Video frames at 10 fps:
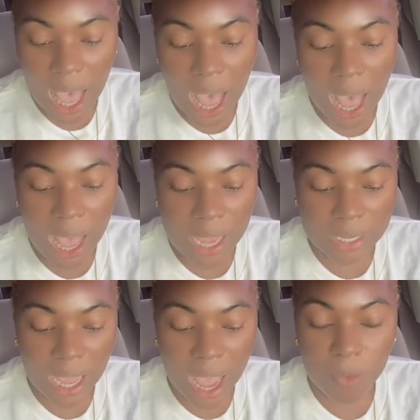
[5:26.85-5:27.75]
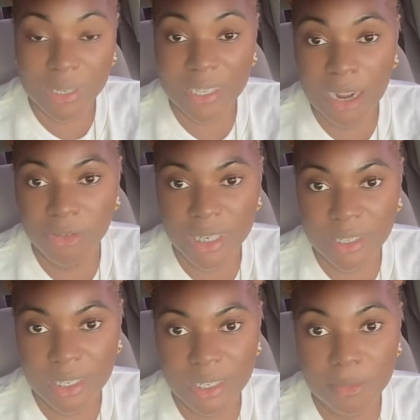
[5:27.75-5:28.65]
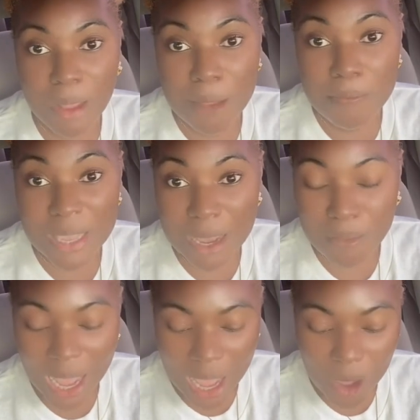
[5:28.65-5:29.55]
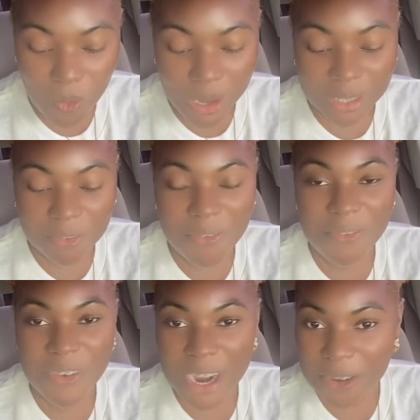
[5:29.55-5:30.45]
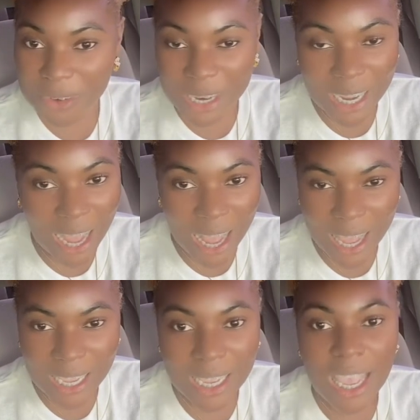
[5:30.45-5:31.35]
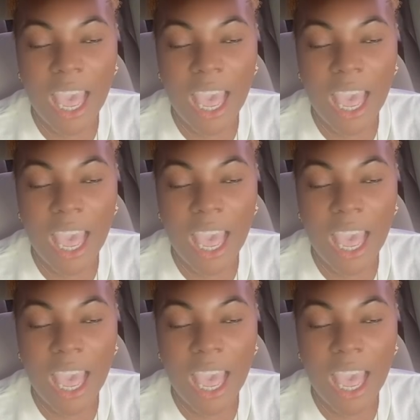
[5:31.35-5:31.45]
and I was at risk because my BMI was very, very high.